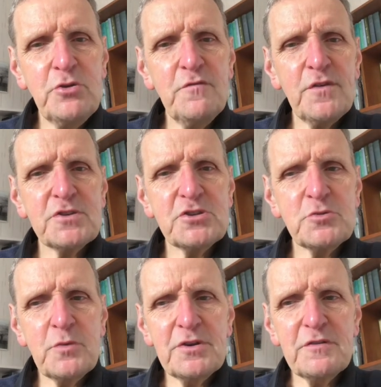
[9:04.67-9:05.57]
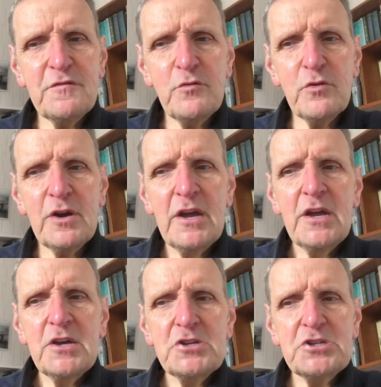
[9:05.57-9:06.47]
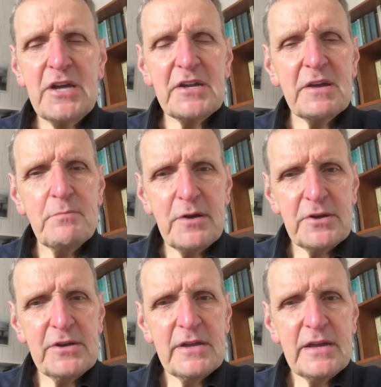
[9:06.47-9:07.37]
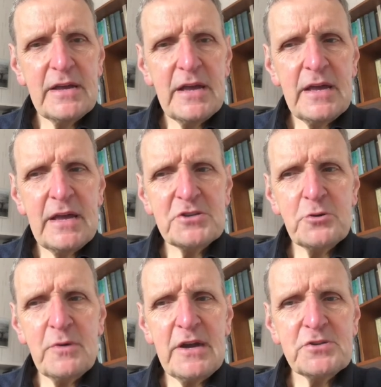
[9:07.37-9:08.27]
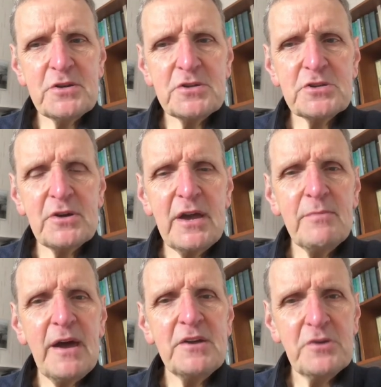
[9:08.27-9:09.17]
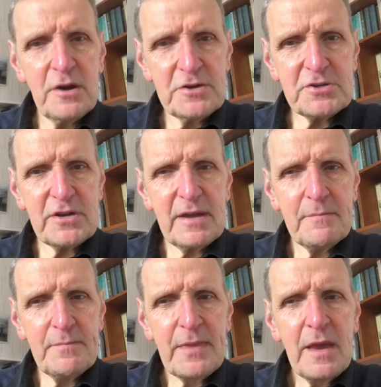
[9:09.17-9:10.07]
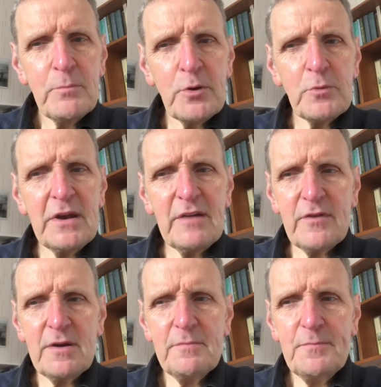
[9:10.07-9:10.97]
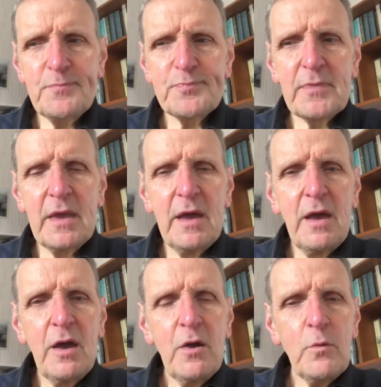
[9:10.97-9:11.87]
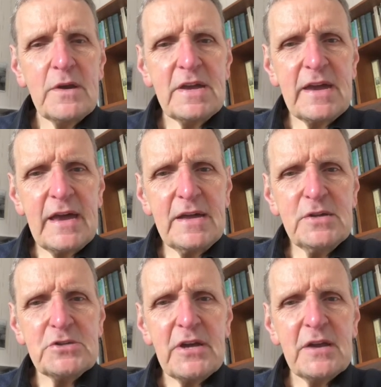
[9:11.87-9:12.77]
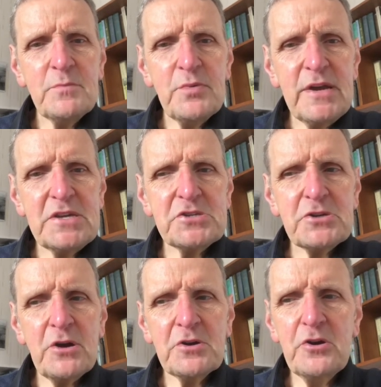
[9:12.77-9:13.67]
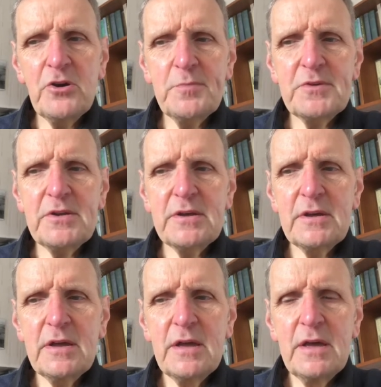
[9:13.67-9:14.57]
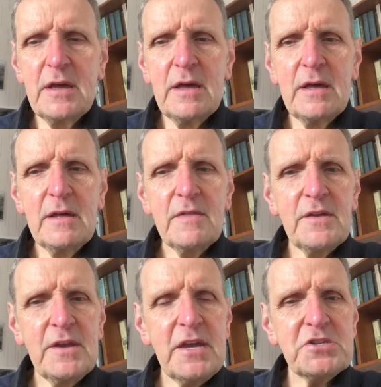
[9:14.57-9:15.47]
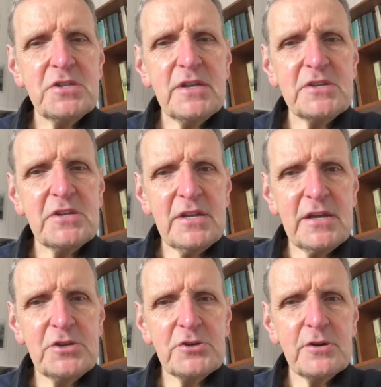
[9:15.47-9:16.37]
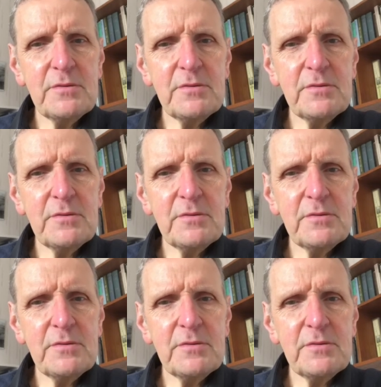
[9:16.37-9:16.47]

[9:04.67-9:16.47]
verses 1 to 4, shedding blood is a way to describe idolatry. But whatever. When kings and priests are corrupted, the nation is in danger.